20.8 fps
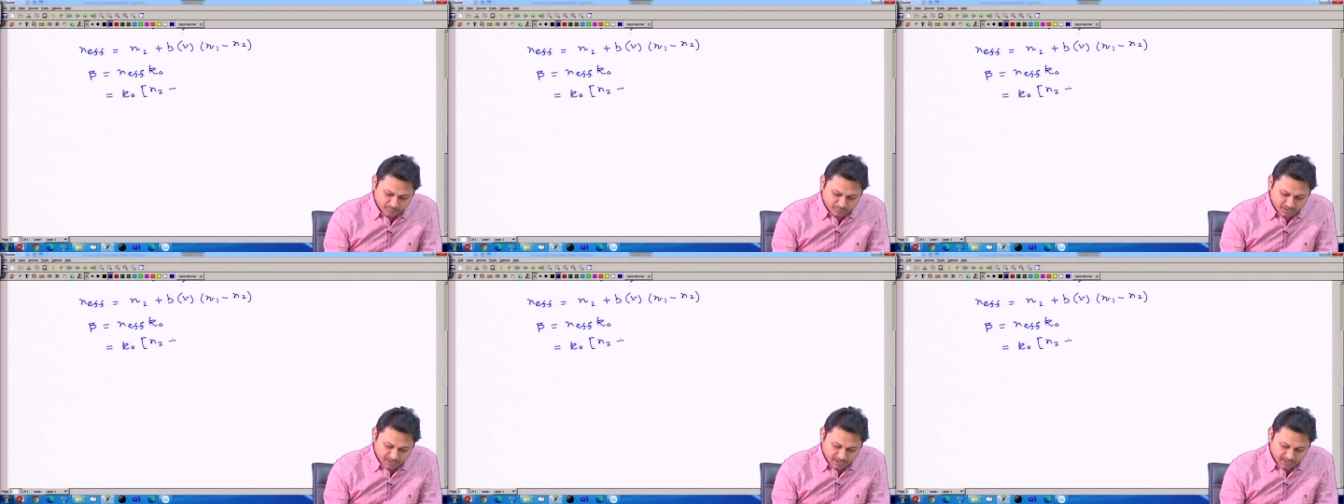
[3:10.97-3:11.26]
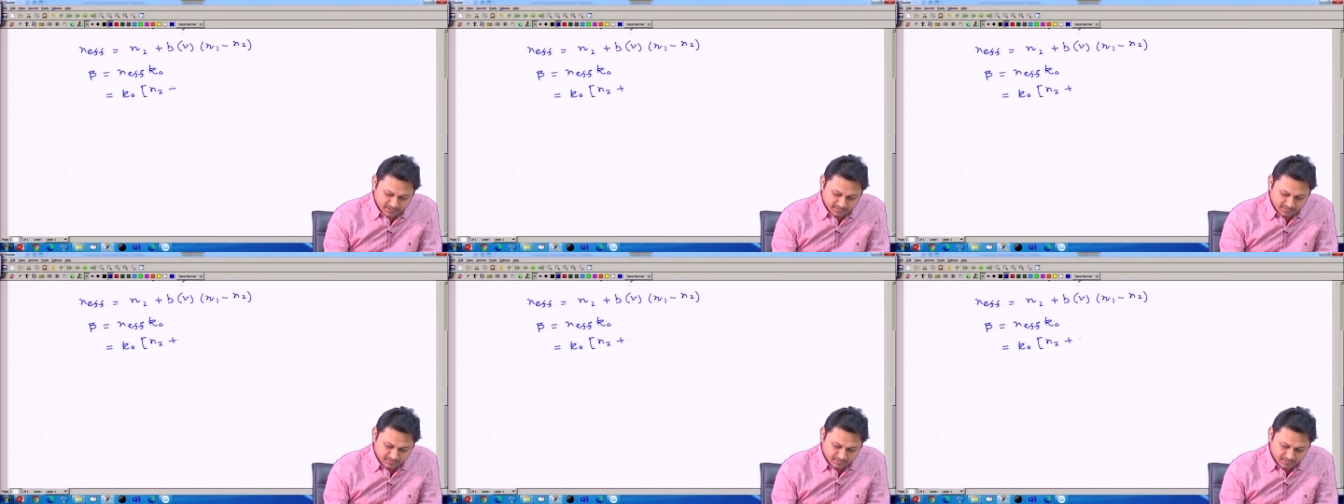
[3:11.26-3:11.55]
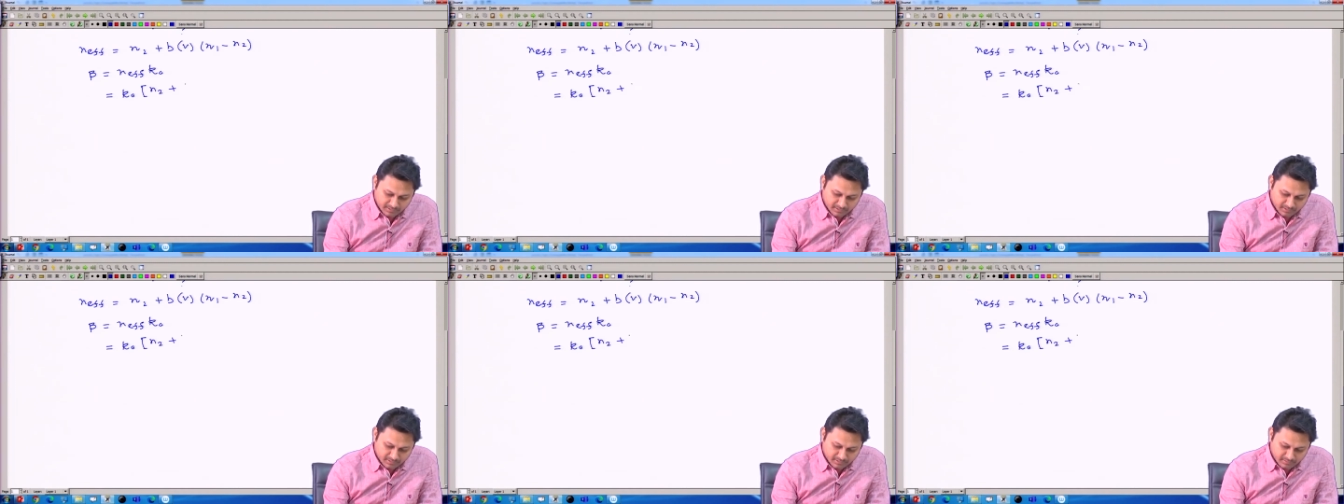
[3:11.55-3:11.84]
plus
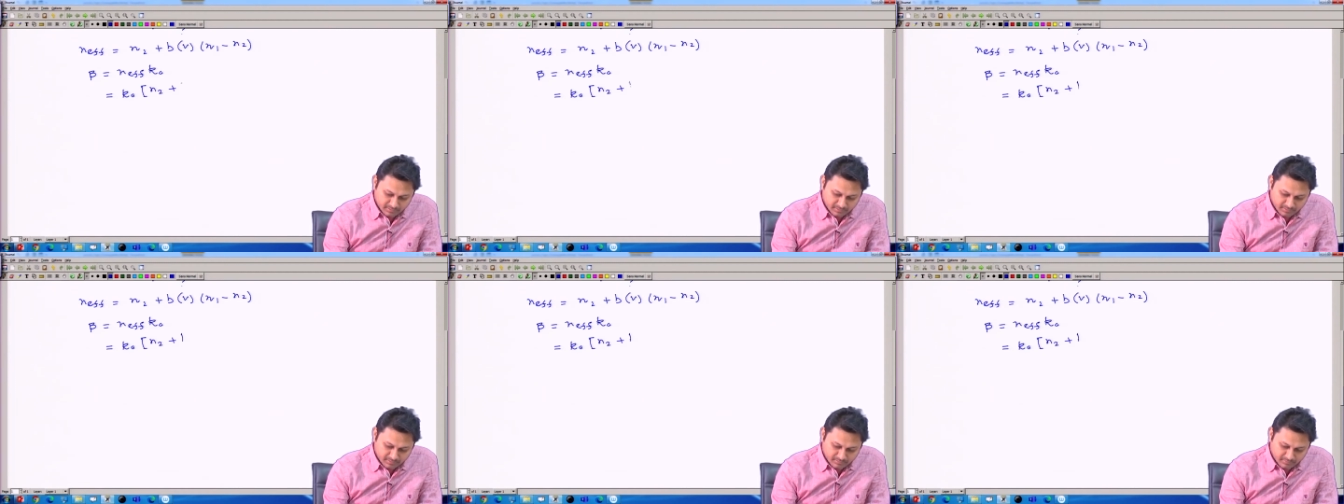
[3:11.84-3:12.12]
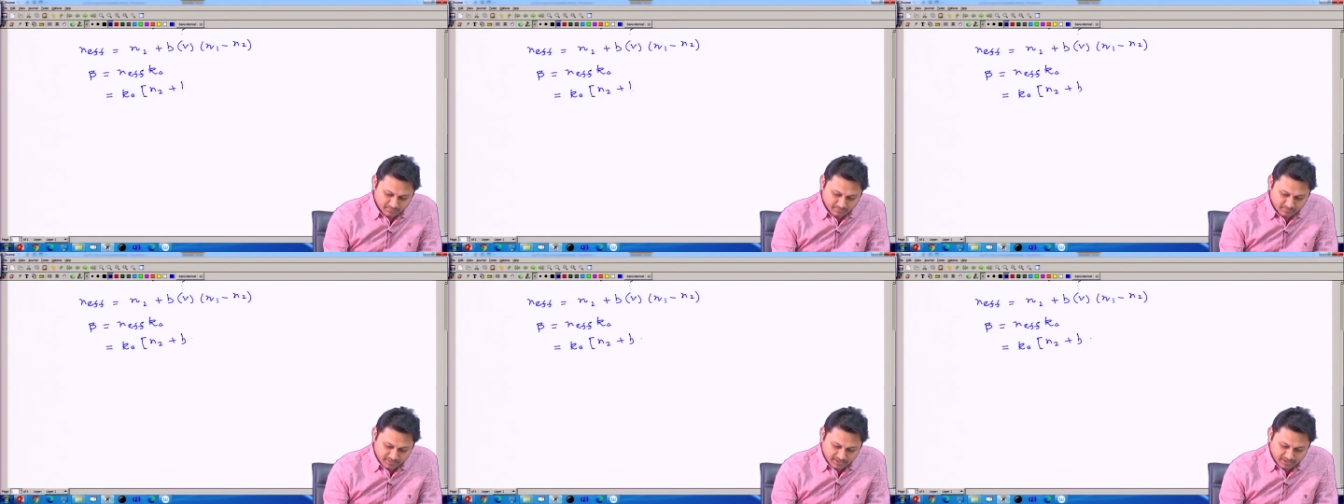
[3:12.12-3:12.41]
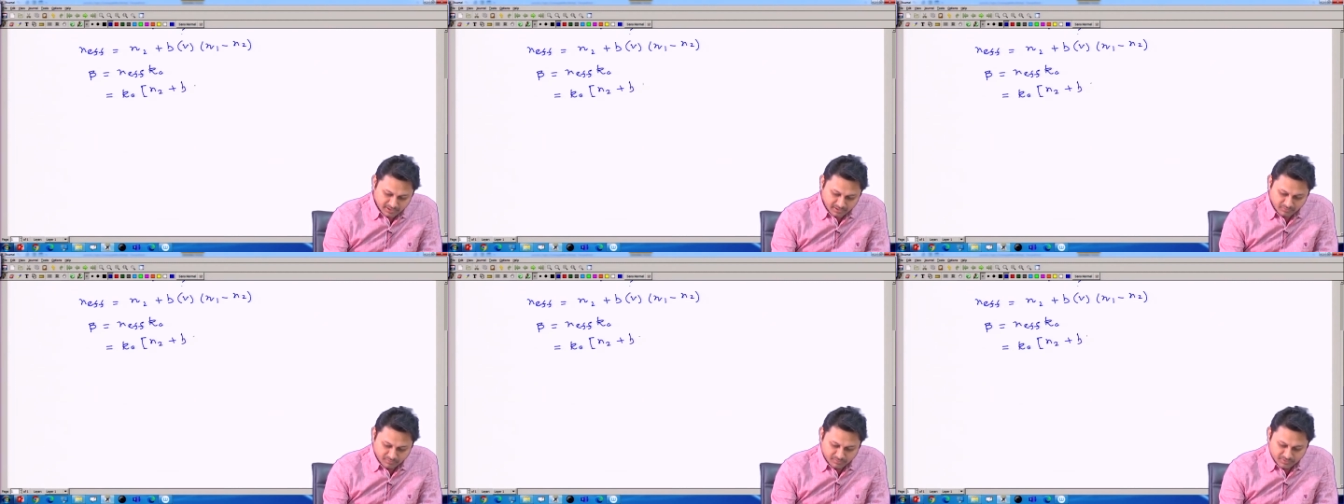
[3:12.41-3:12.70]

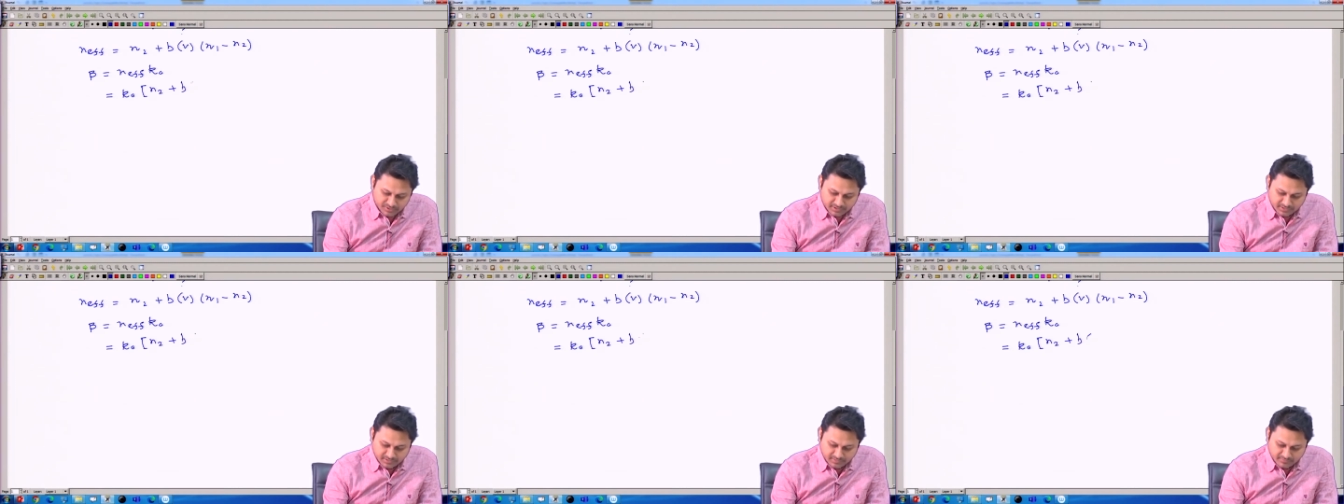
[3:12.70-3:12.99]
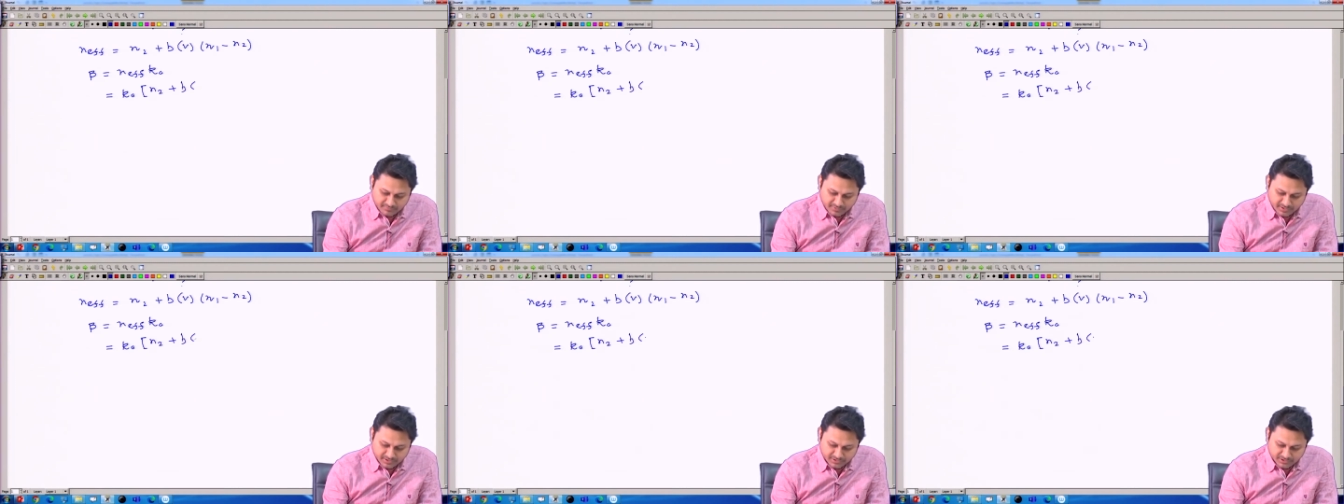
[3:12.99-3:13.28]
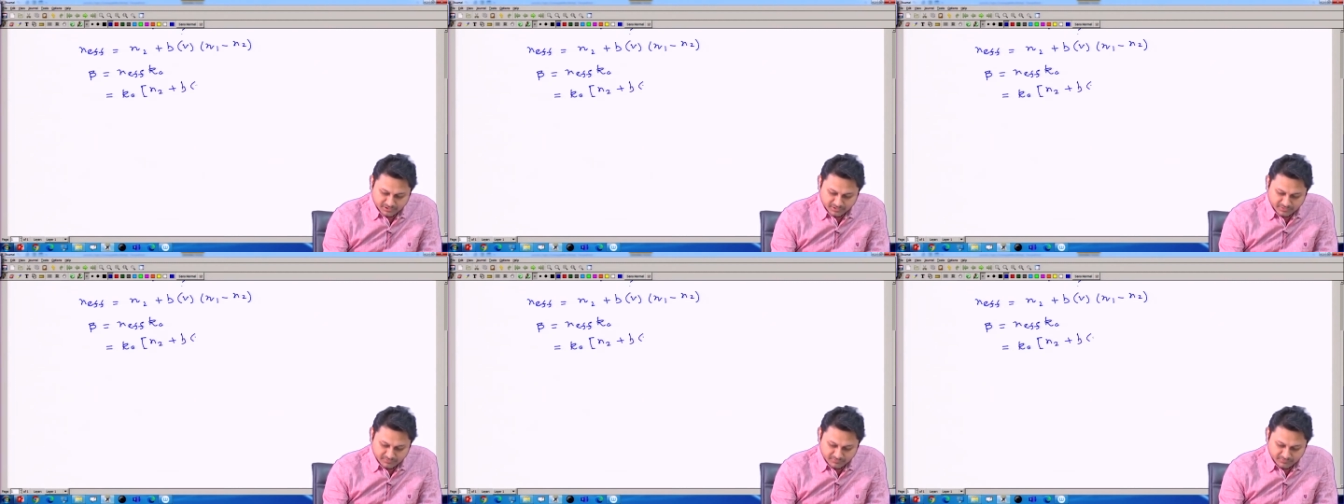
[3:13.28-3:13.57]
b which is a
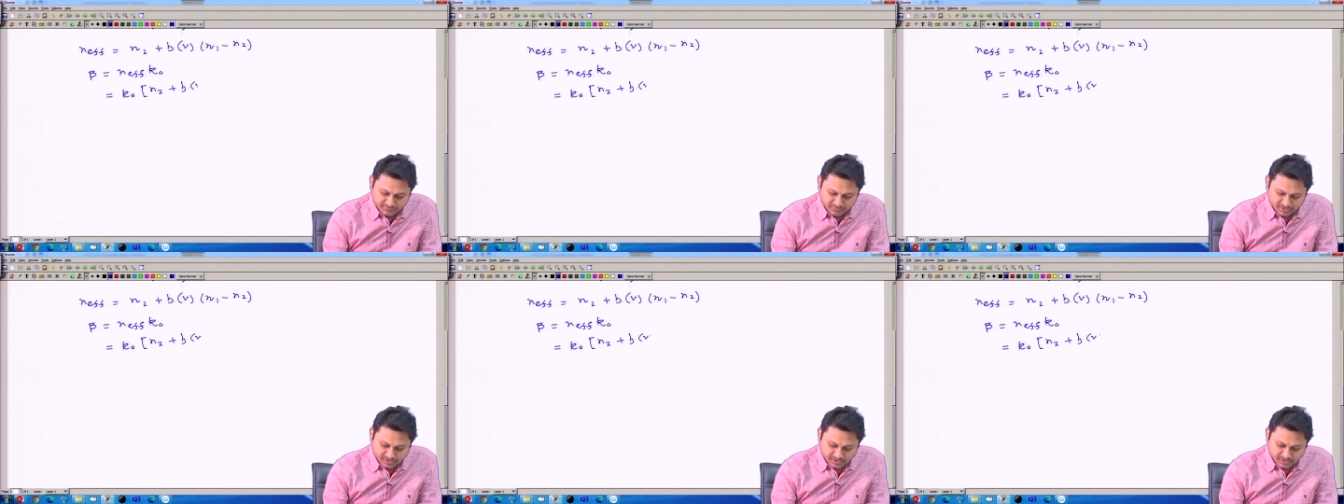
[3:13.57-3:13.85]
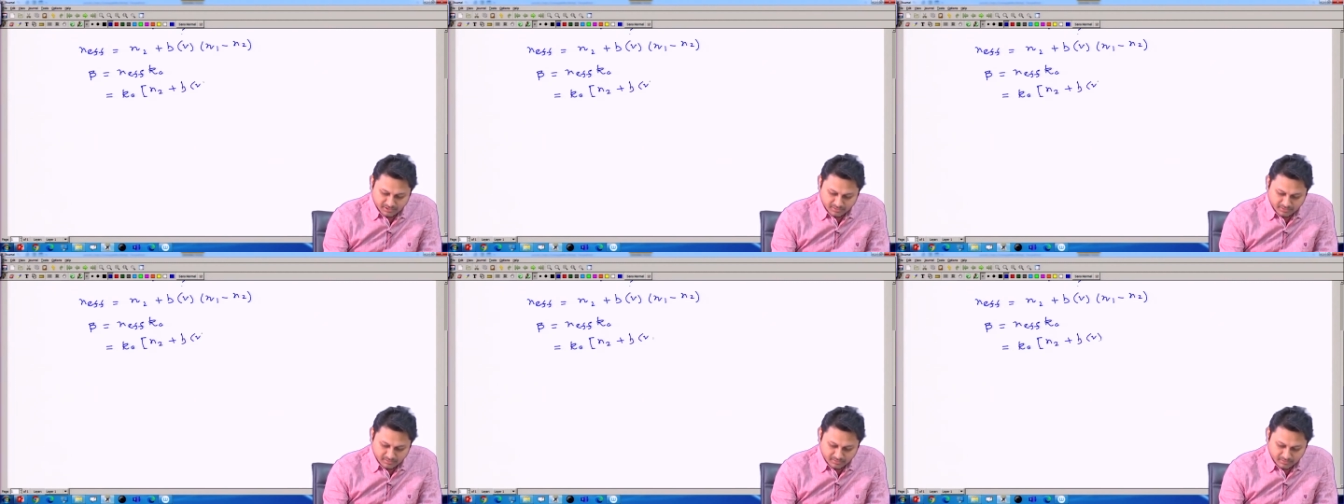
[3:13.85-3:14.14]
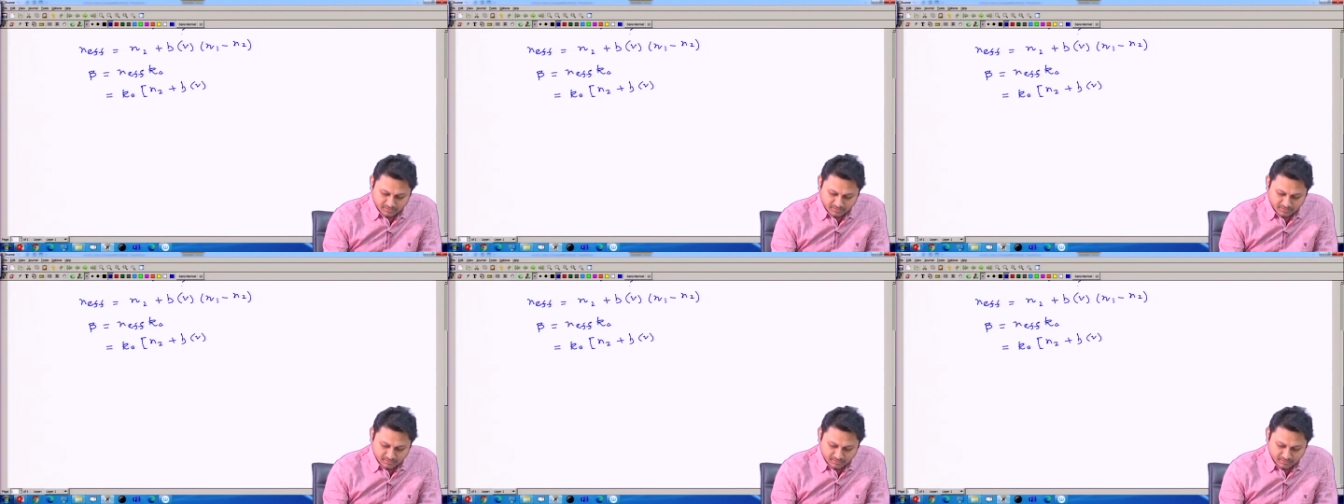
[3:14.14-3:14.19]
function of v